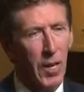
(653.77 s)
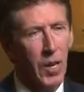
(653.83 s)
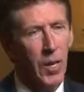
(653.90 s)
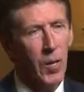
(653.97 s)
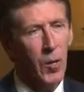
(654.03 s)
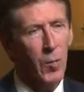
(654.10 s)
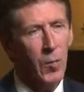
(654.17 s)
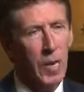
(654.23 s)

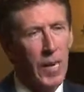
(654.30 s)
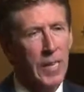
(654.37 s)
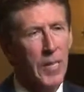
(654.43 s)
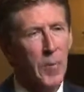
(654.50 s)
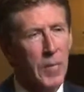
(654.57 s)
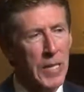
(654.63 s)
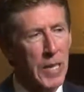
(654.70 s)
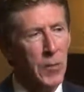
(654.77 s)
and
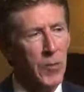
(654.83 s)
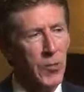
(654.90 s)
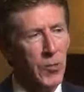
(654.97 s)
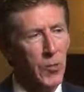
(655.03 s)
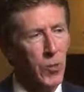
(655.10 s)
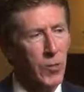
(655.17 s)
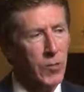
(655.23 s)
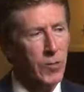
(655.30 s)
I've been able to
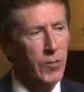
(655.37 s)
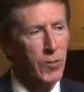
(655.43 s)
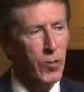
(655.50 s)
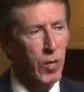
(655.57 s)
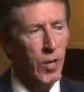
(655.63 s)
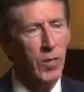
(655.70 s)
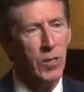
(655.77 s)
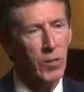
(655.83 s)
sort of
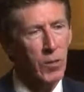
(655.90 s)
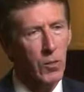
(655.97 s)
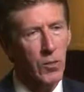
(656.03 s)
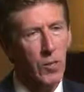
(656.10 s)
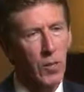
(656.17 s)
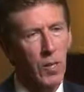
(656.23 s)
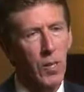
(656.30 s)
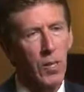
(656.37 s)

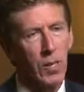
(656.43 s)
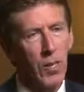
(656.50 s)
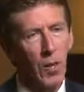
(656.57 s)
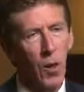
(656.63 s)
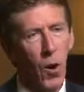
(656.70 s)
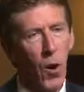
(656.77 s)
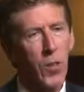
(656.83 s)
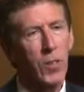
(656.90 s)
juggle
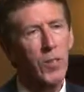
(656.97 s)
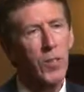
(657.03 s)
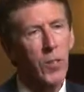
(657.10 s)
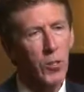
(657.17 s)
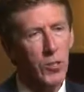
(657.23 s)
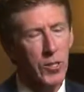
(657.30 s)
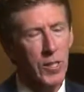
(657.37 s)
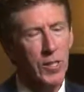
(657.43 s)
all of
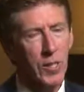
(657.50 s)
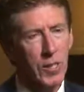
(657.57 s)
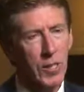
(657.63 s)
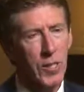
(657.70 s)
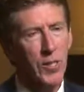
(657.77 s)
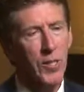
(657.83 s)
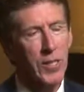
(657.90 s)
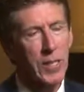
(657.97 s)
those
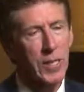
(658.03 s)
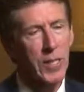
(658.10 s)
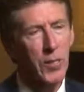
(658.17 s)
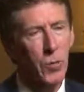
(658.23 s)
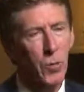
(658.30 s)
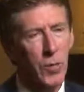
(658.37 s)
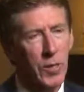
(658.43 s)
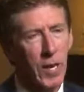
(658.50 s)

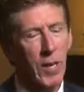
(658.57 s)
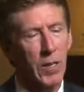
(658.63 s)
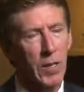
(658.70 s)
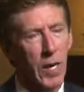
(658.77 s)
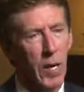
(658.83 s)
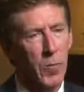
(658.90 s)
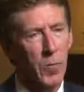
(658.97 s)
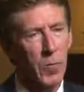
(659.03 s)
sensitivities without
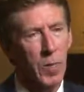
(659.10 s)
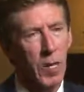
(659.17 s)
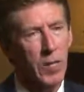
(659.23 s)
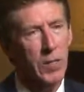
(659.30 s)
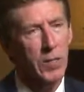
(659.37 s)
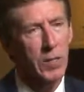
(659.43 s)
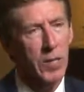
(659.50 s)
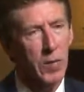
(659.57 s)

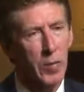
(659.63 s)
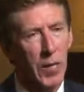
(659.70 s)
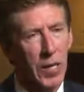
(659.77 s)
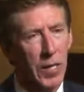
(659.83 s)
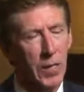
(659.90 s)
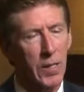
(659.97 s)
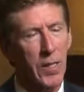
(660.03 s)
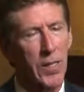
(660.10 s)
compromising my
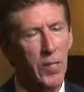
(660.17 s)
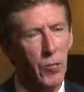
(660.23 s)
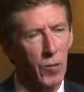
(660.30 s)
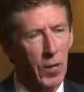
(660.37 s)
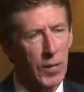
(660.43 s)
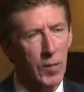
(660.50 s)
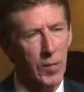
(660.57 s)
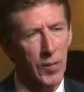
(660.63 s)
client's
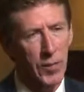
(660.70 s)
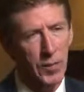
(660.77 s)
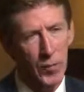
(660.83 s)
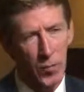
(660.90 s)
right to a fair